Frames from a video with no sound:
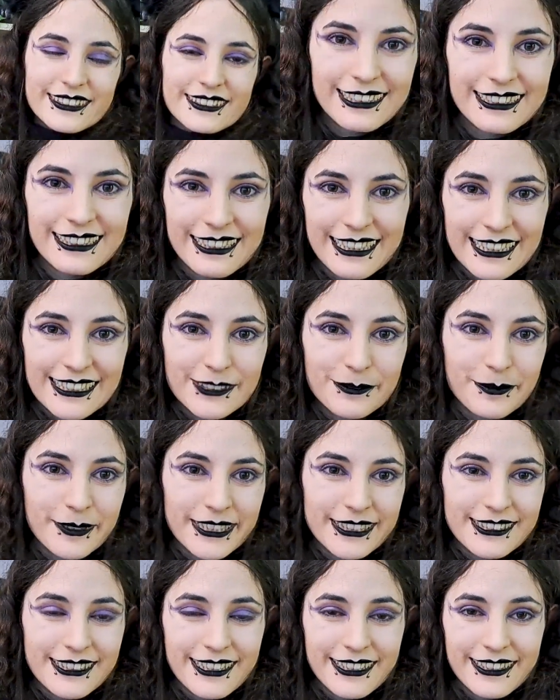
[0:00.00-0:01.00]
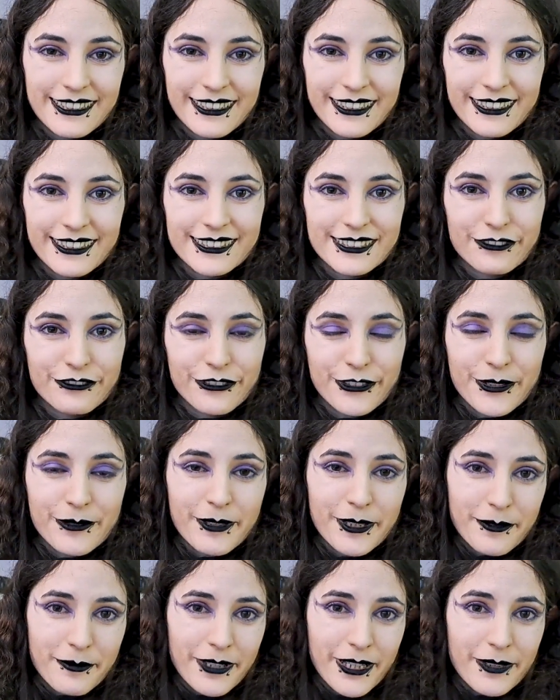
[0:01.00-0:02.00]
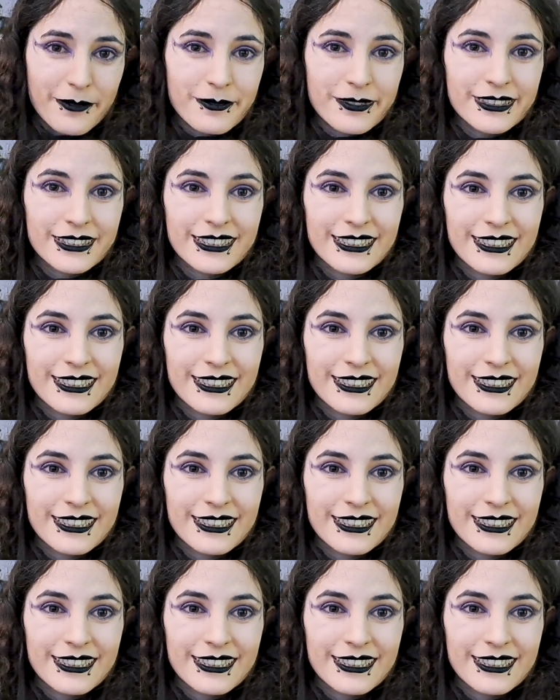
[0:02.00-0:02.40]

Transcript: The last present is from my mom,